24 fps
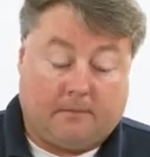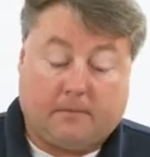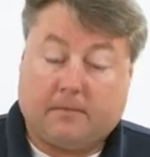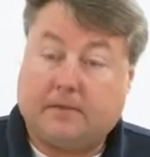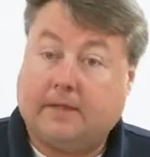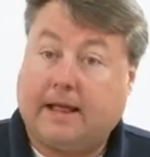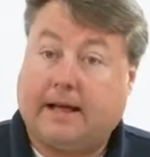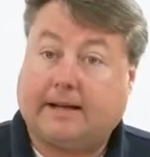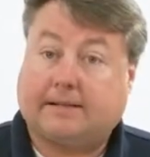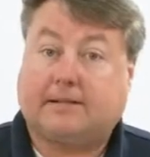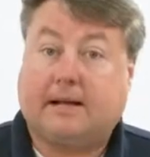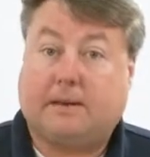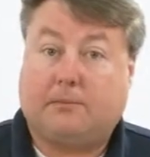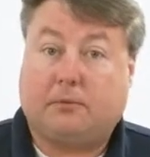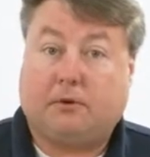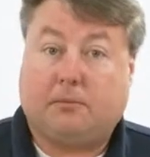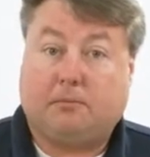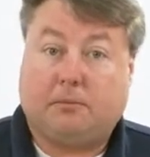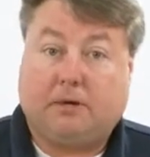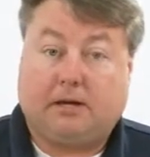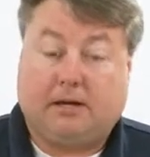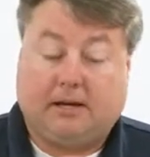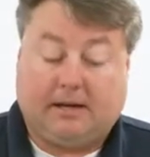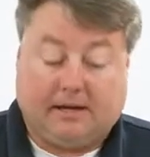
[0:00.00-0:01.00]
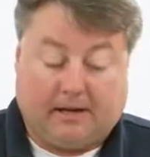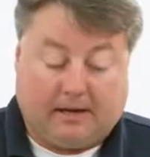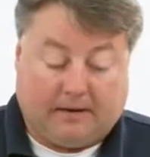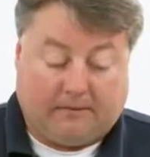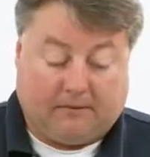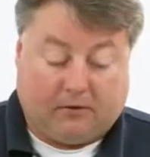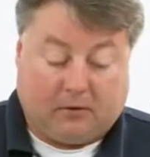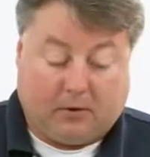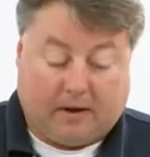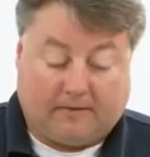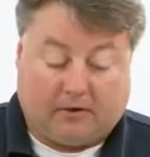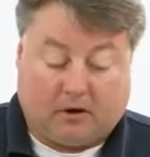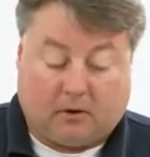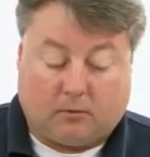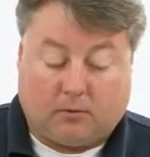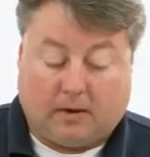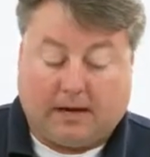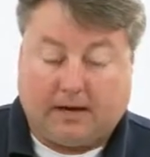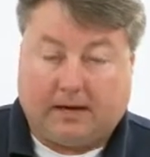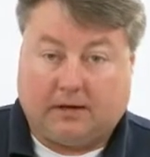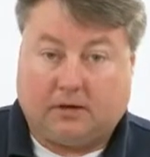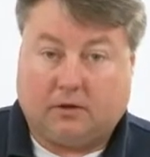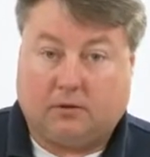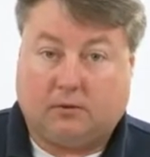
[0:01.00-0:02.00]
Next step would be, if you haven't
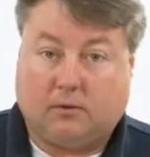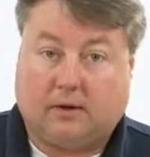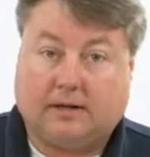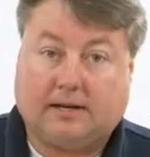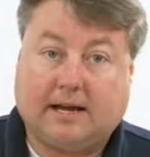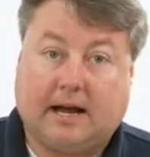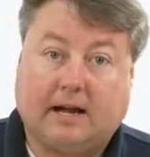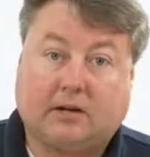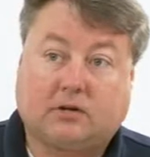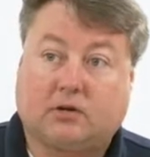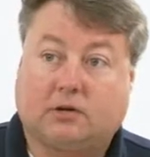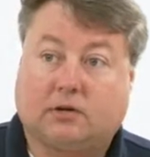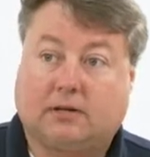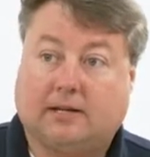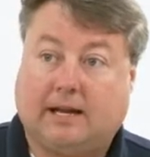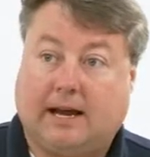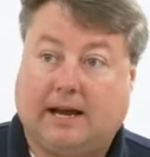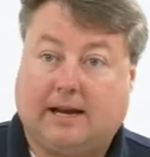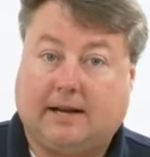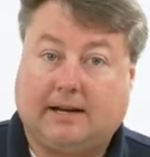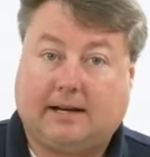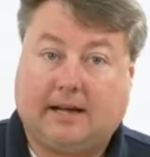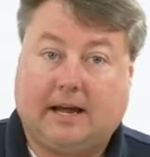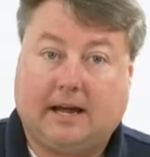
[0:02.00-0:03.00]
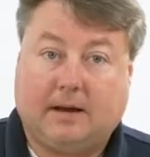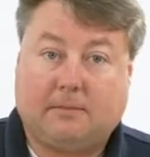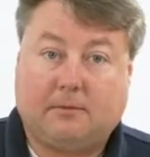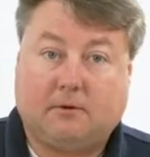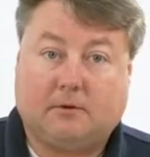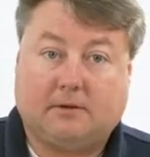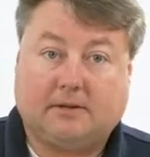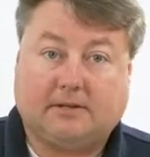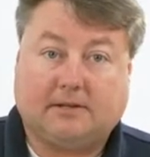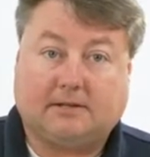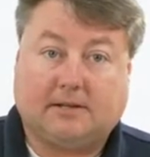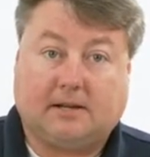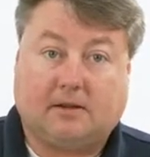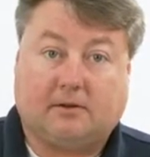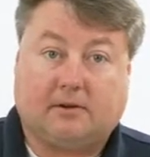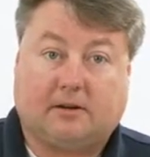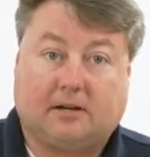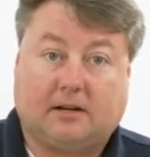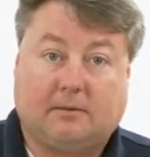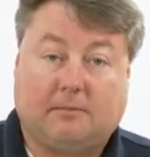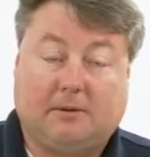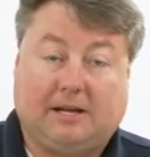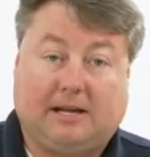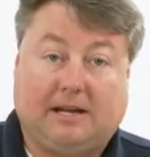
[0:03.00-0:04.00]
already, to attach your data cable. This is either
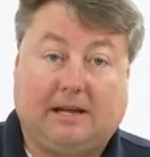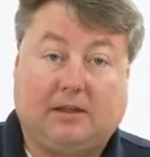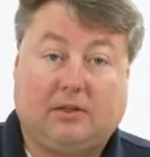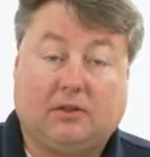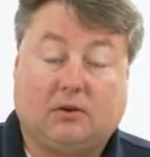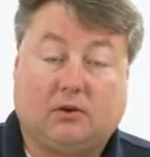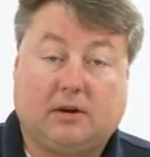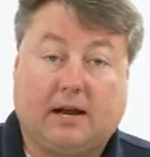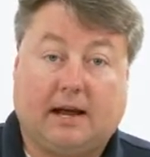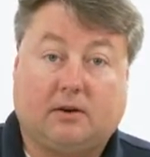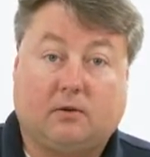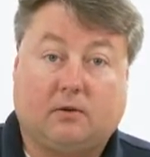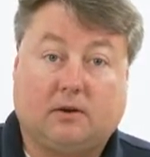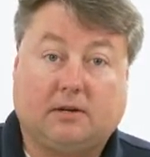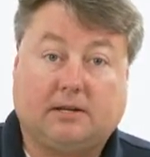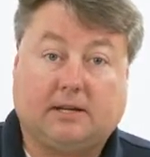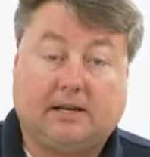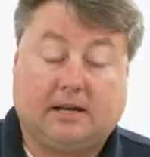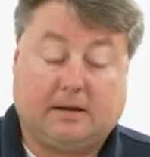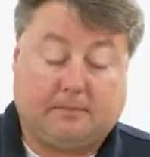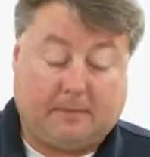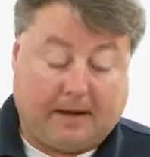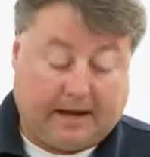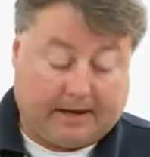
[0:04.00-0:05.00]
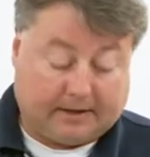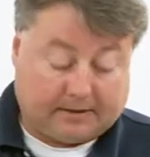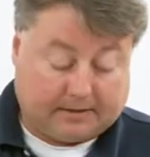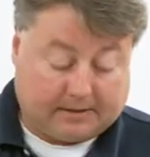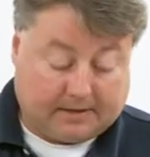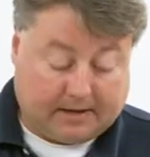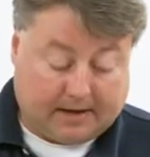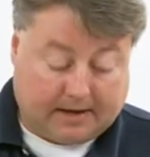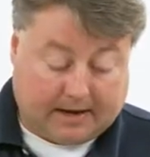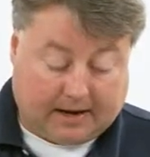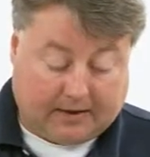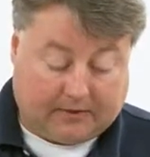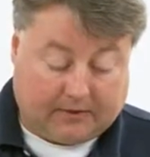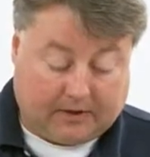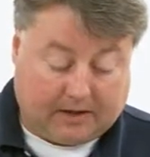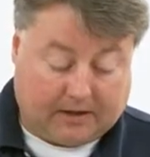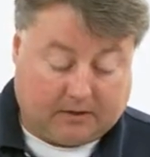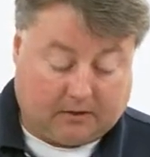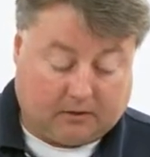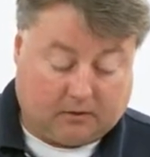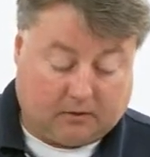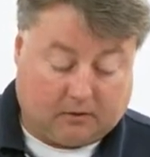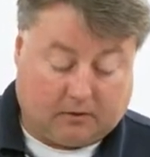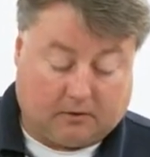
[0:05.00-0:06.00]
going to be Ethernet or DMX, and
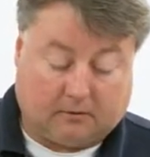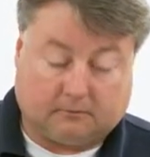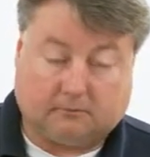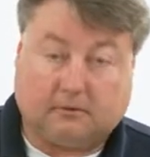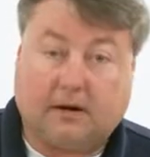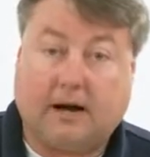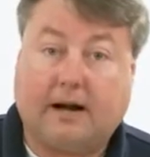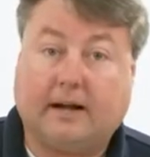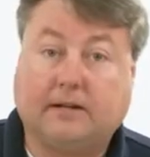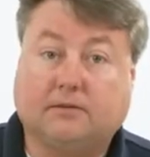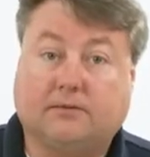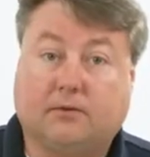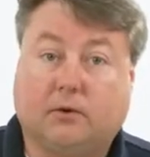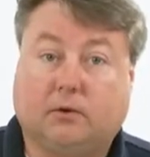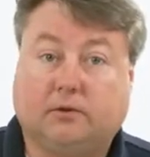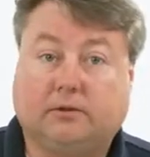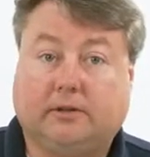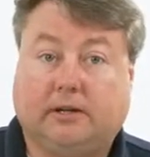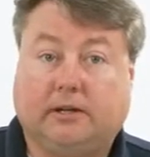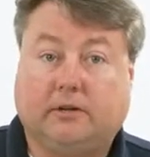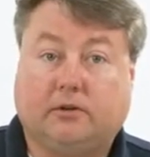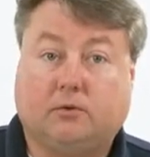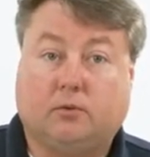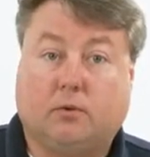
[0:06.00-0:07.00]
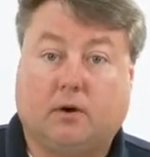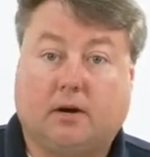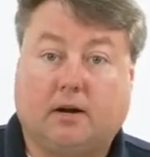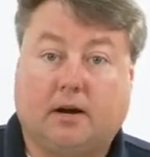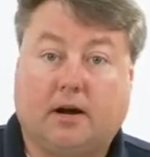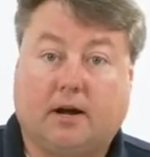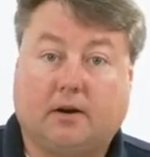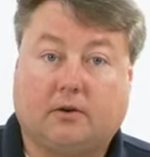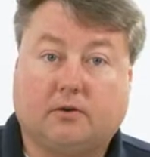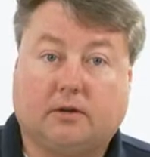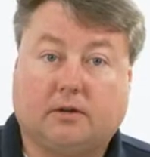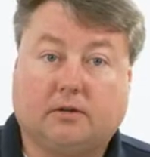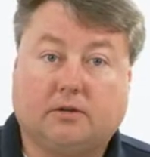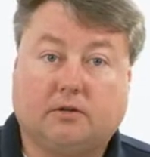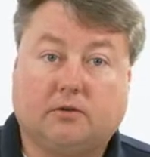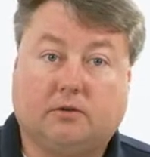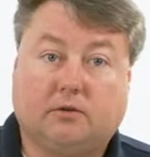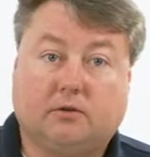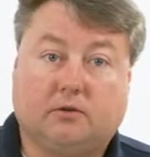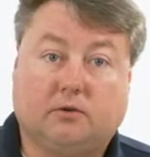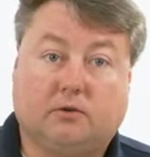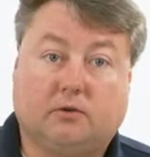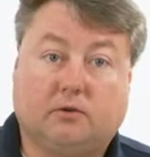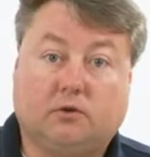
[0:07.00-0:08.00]
then your lines voltage, 100
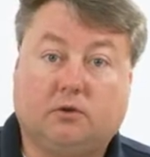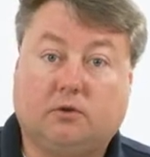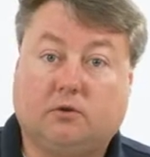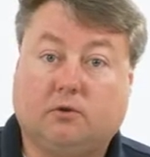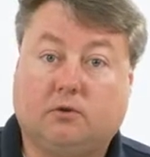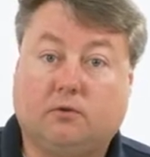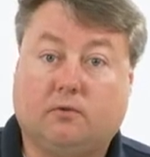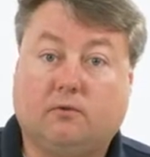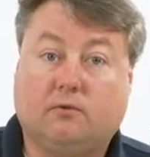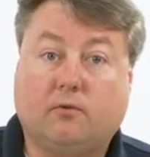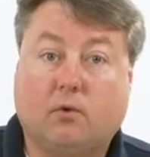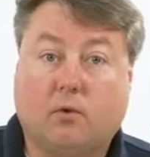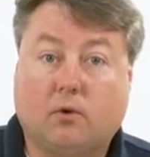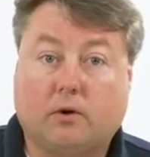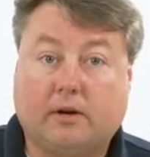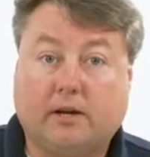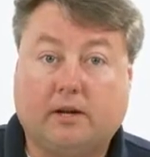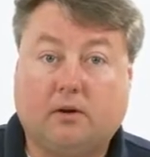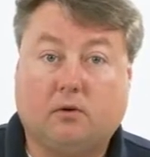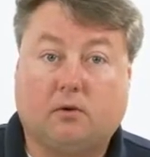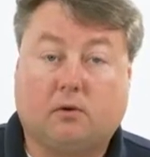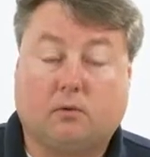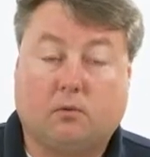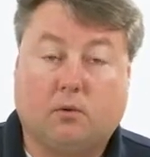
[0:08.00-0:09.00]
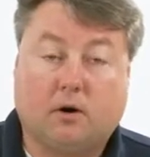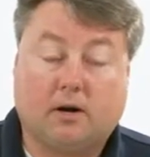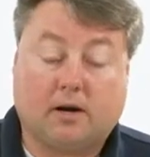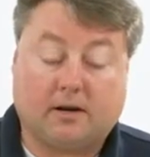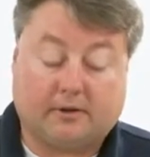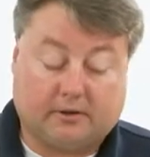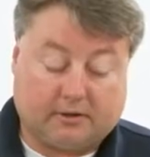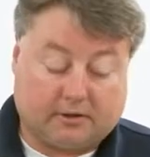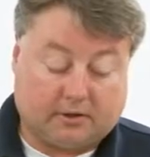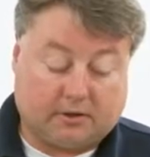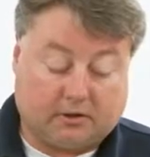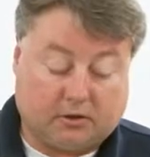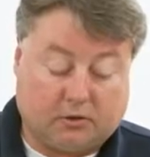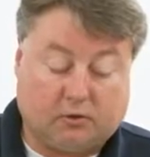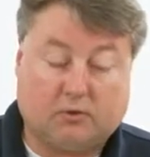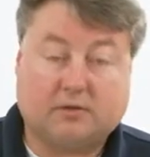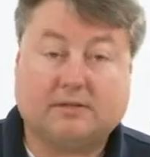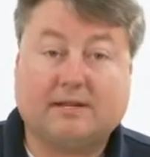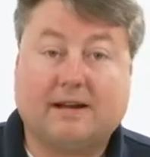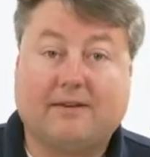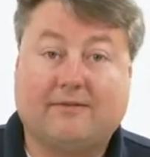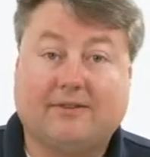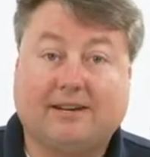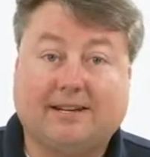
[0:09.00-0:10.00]
to 240 or 100 to
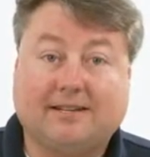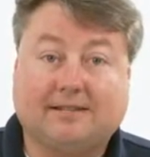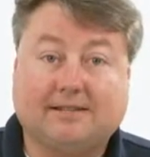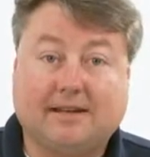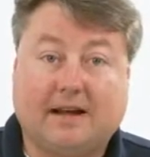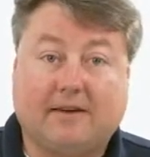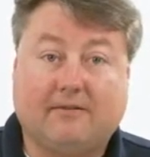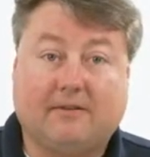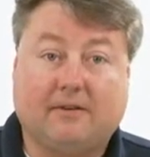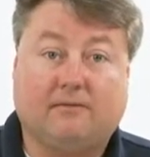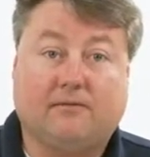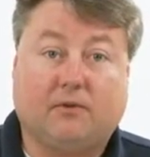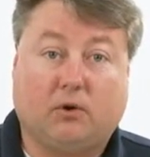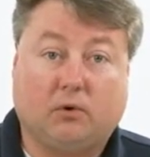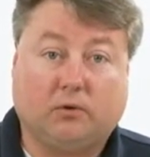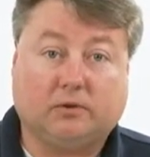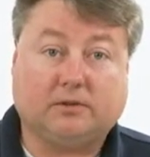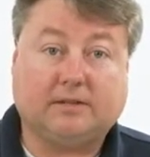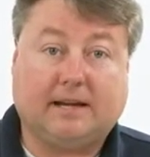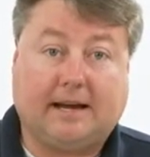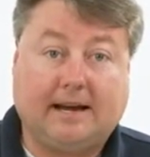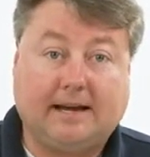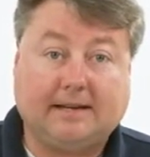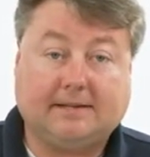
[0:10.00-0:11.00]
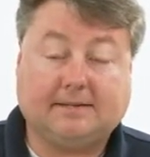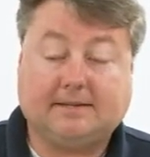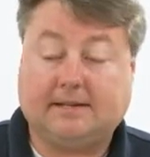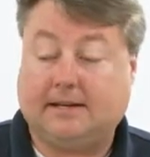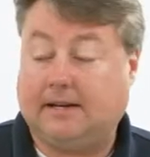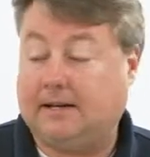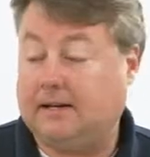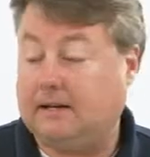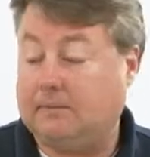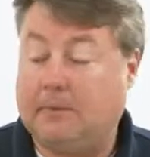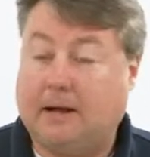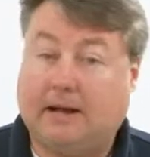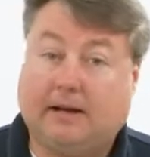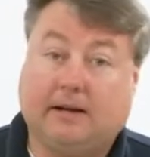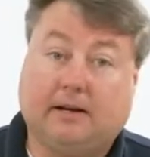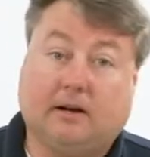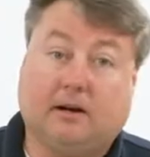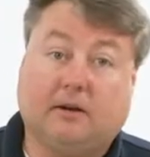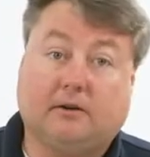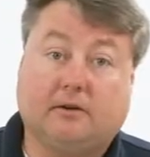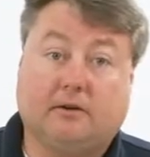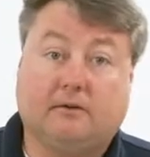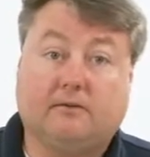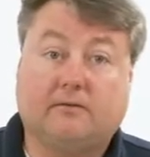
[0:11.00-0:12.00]
277 volts AC, depending
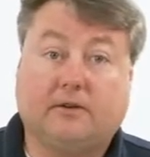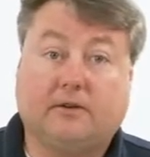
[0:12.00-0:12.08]
on your